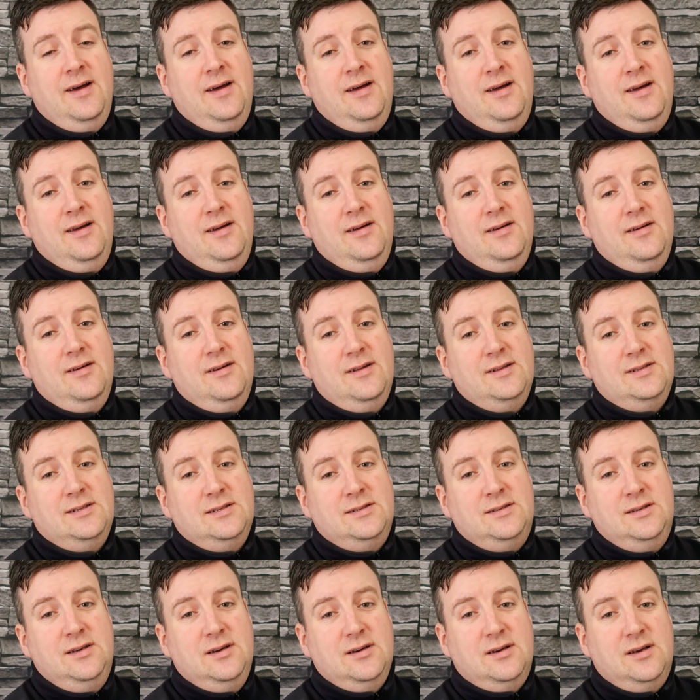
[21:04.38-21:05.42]
as I
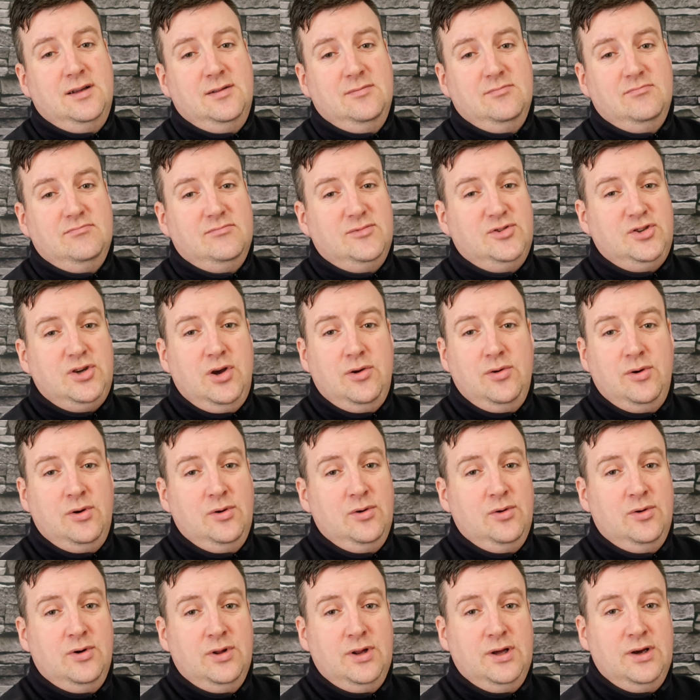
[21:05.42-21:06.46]
say, I can shout
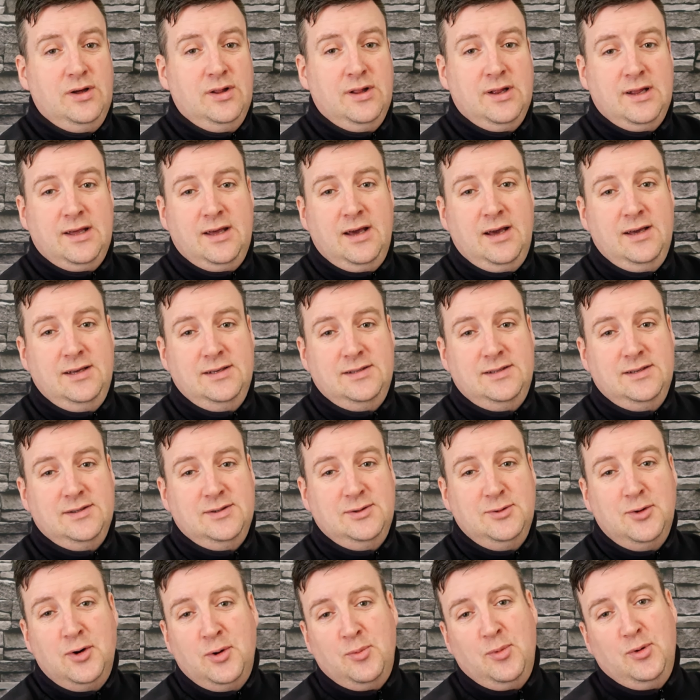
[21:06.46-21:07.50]
out all the other guys
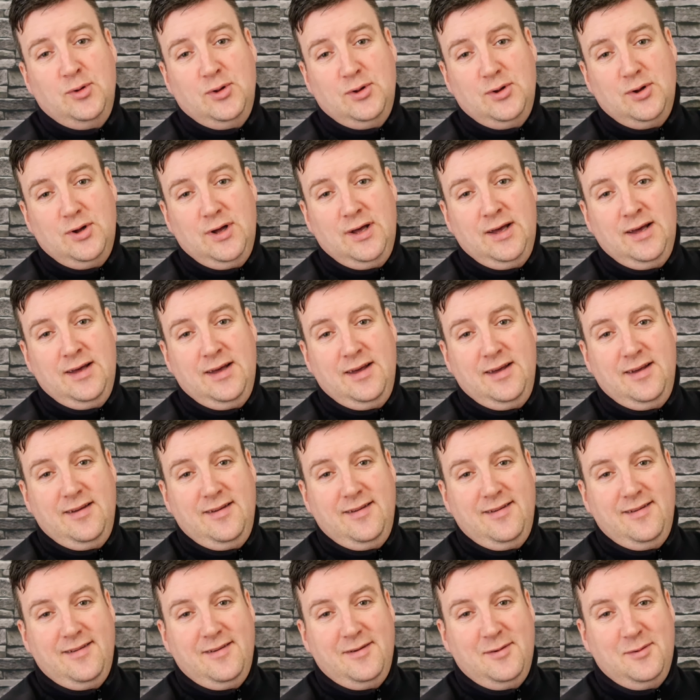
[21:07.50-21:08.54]
as normal.
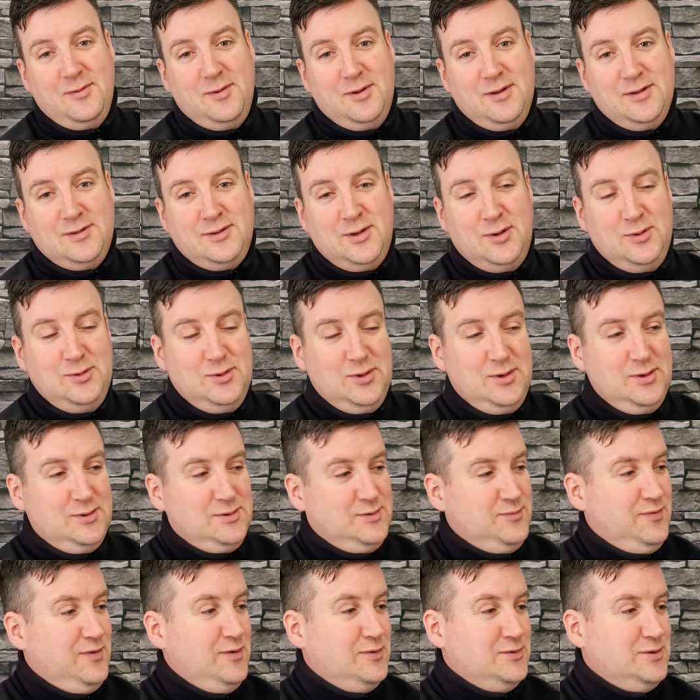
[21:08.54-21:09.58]
It
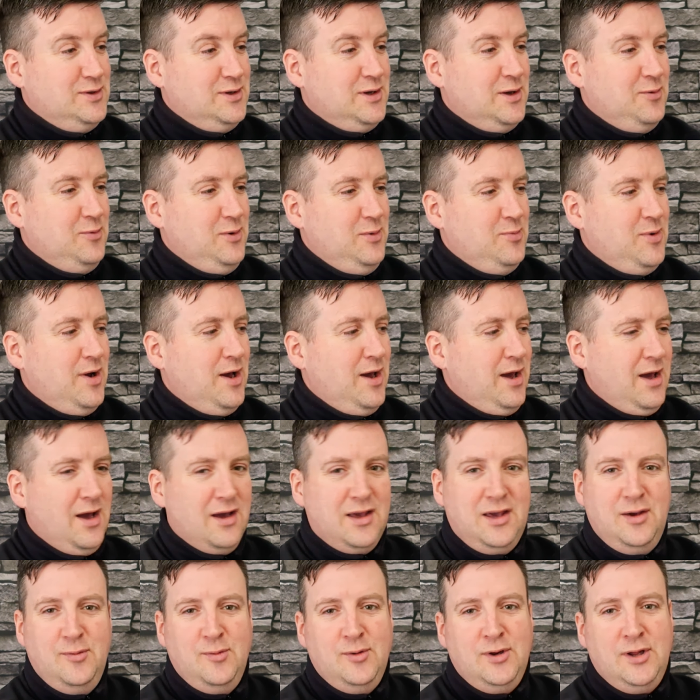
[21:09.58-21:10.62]
feels like a wee bit of a
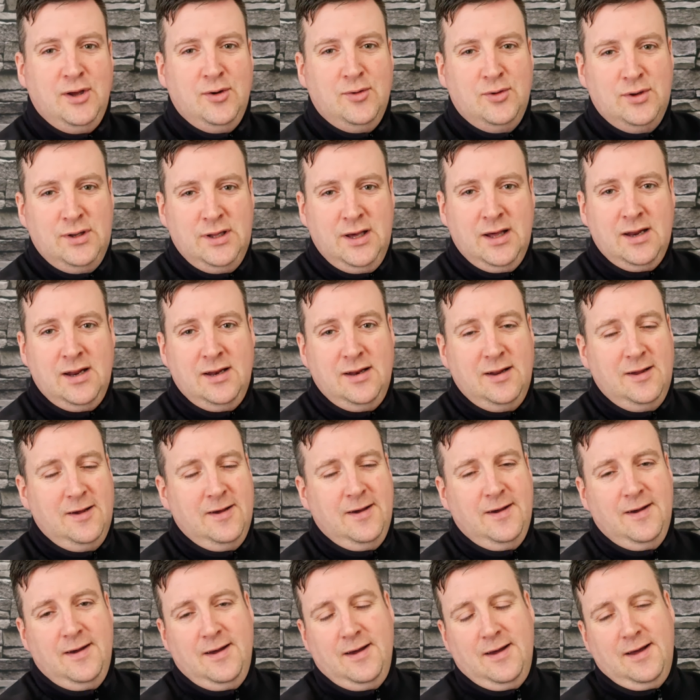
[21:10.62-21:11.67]
community on there, and
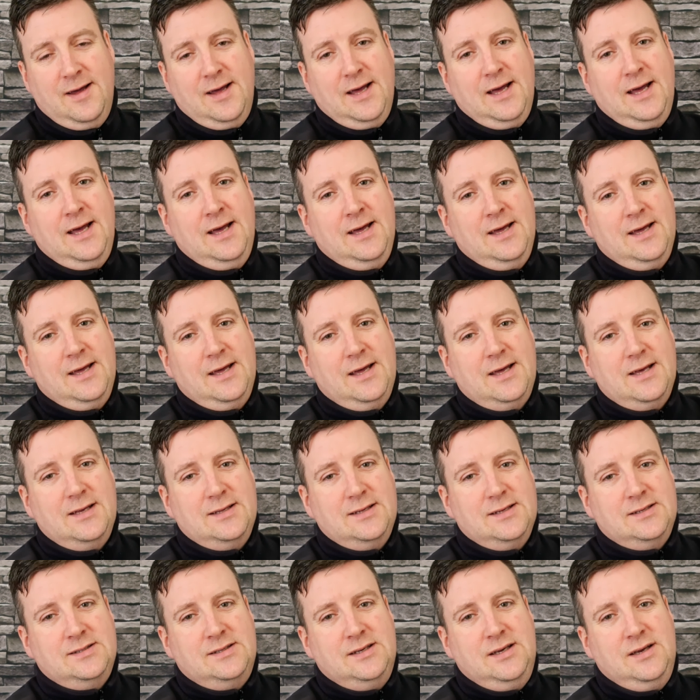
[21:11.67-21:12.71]

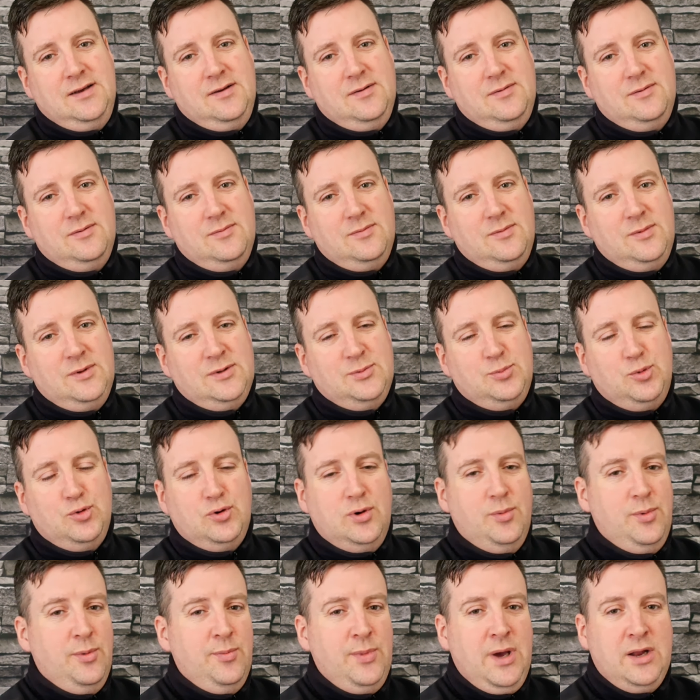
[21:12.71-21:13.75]
as I say, we
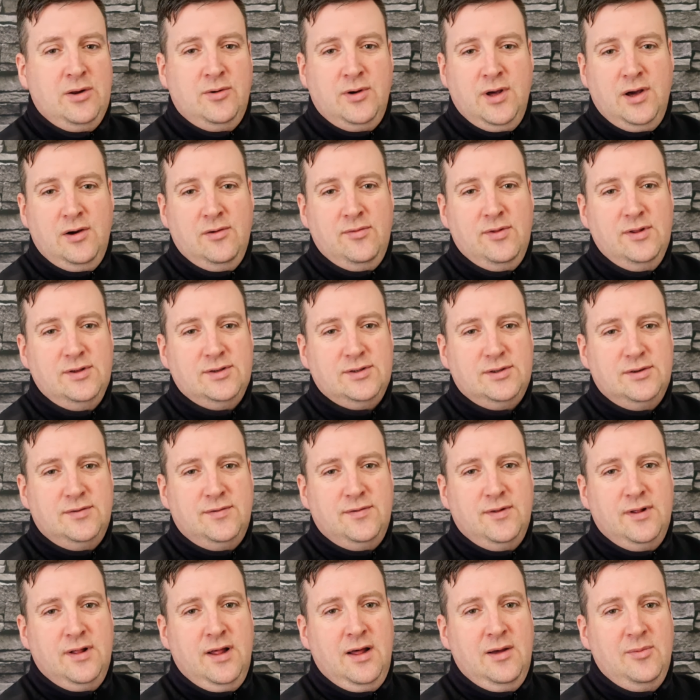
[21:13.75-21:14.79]
spoke about mental health and
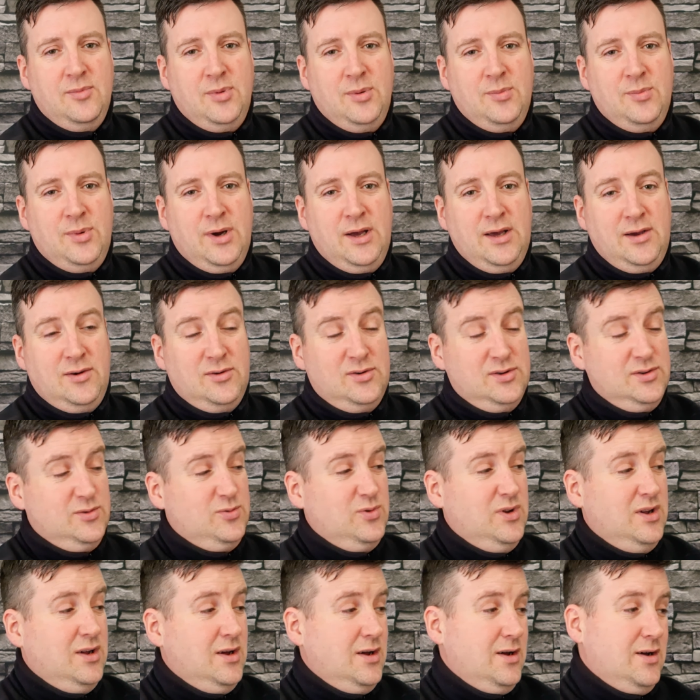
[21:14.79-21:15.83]
stuff like that, but by God,
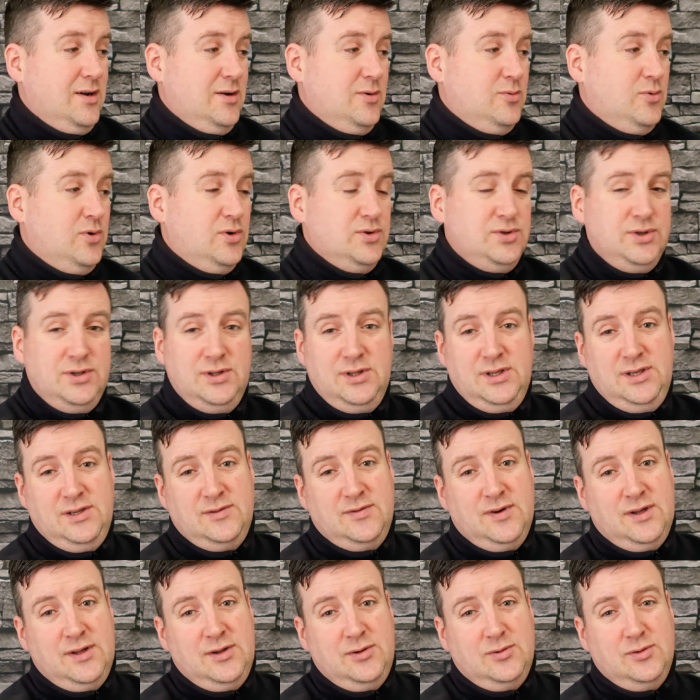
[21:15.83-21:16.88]
watching these
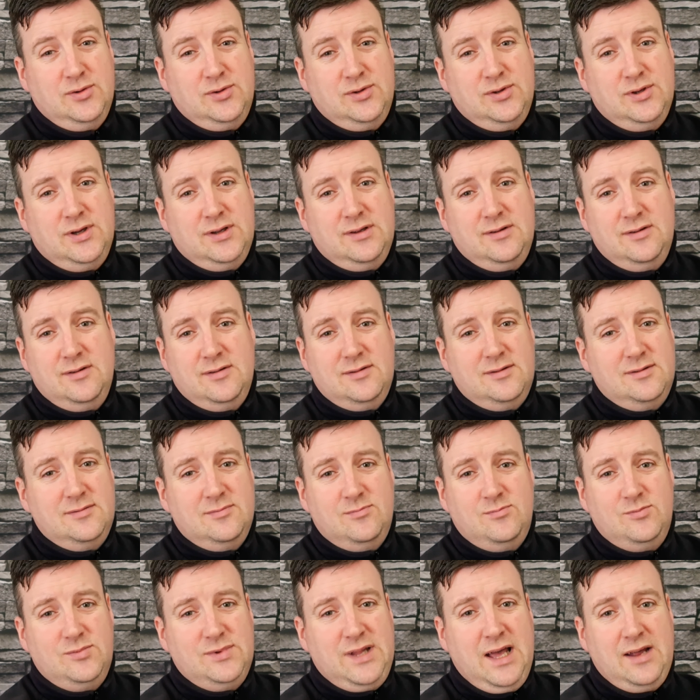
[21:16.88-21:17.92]
videos are
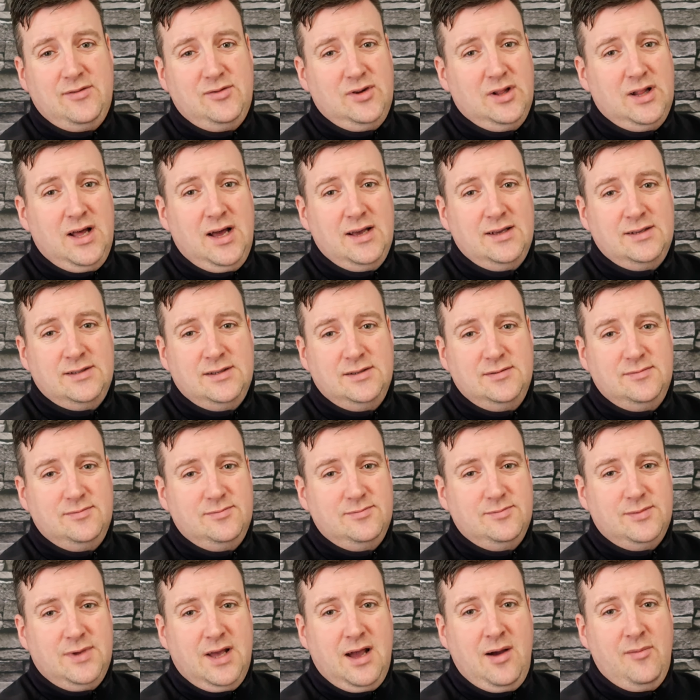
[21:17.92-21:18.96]
dead relaxing,
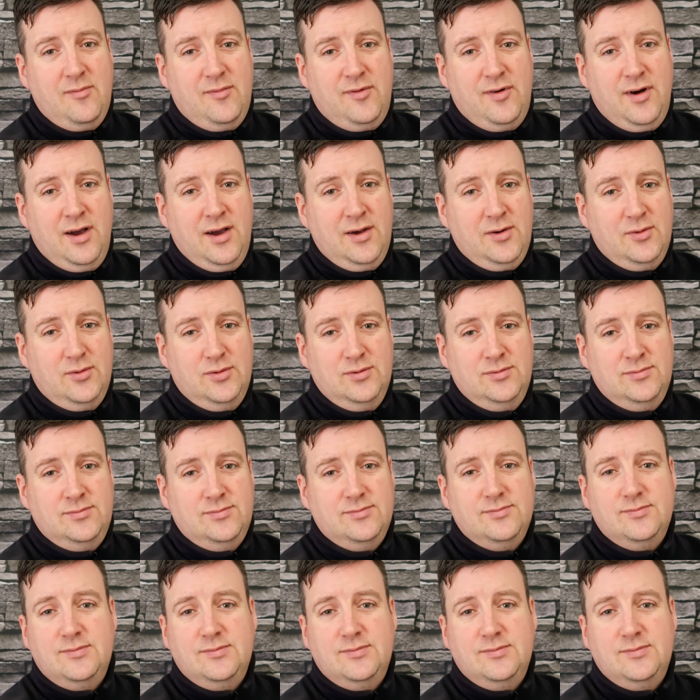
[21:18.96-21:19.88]
campfire on.